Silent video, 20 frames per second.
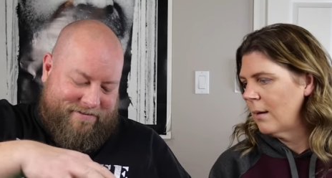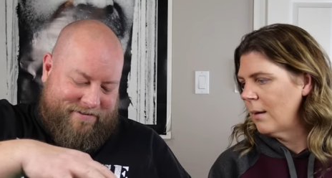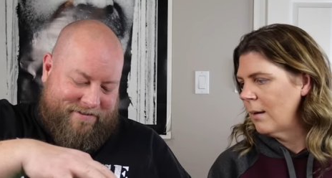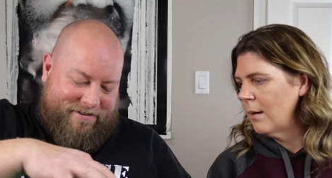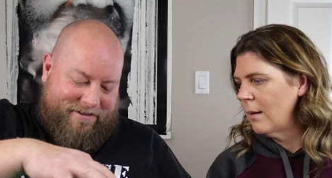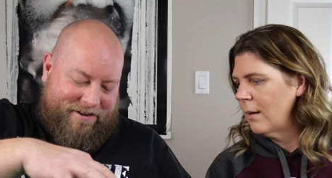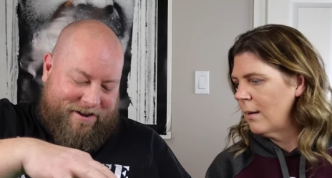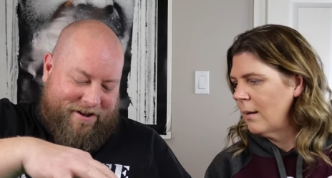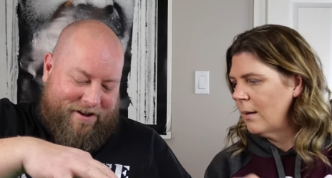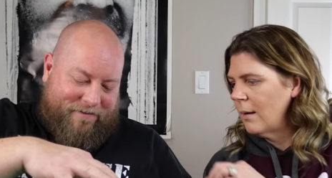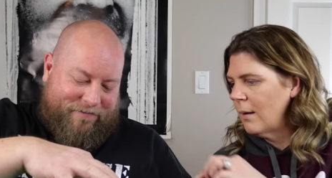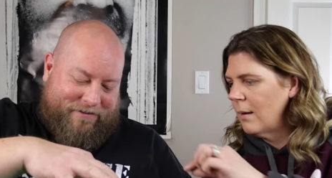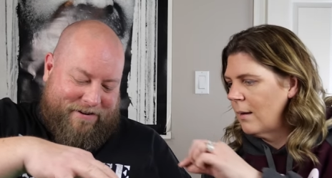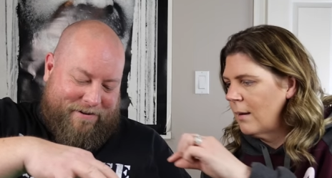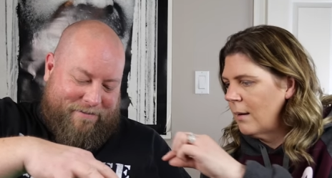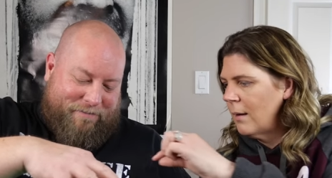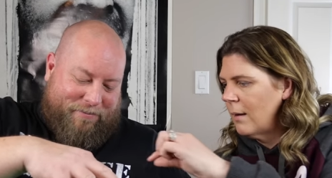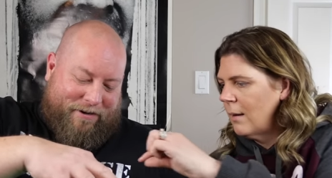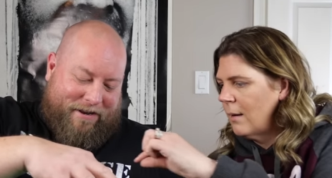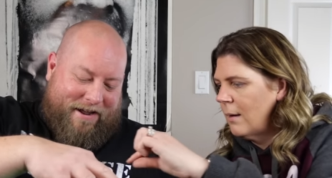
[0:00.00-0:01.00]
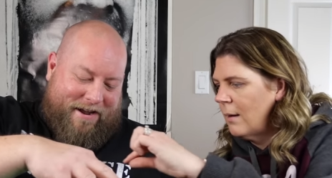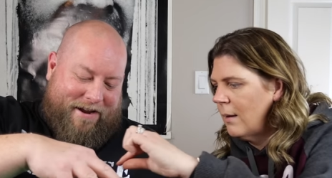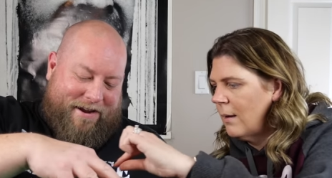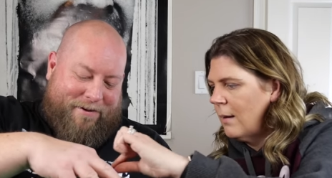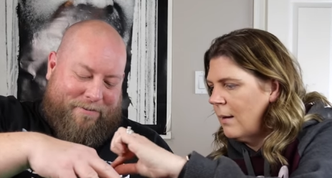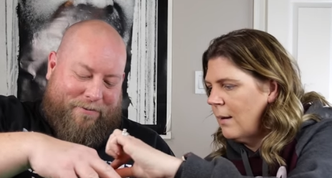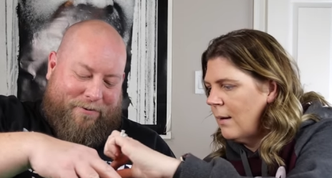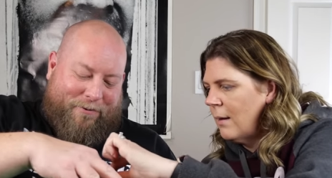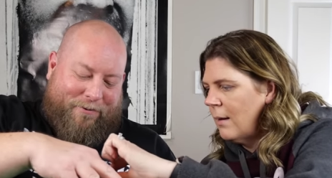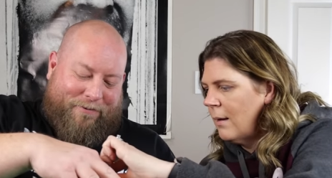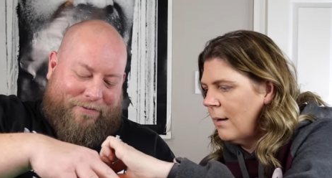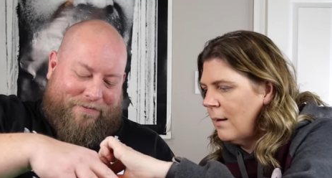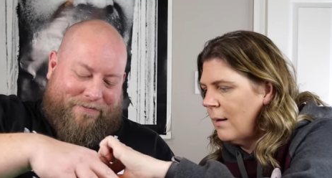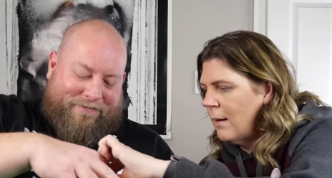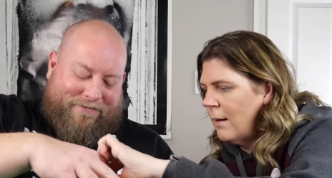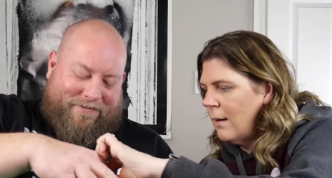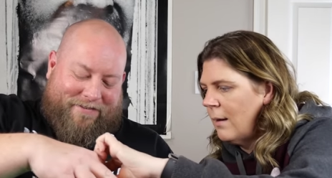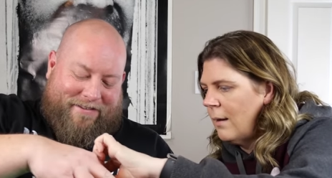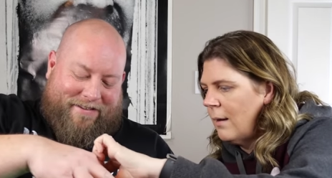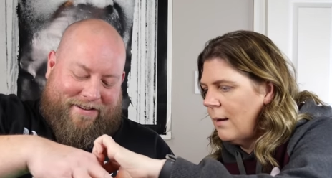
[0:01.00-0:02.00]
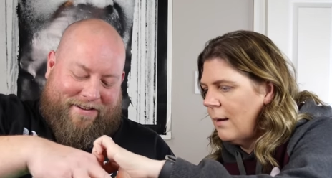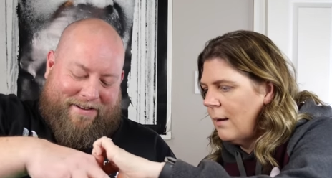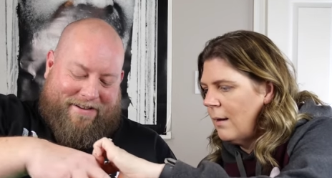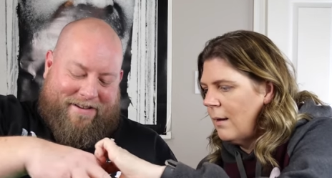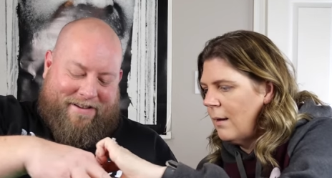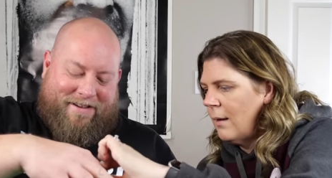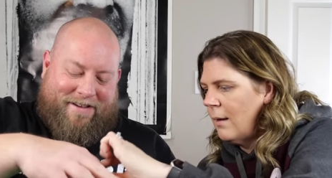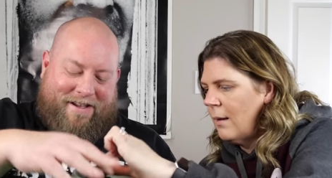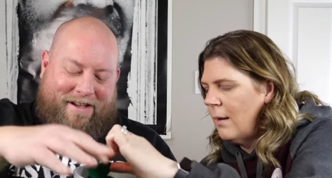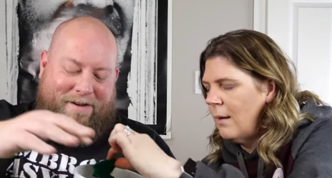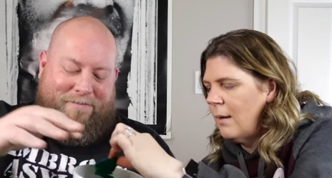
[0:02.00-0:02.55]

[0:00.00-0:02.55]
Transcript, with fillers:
Speaker 1: Soft and pliable. Yeah,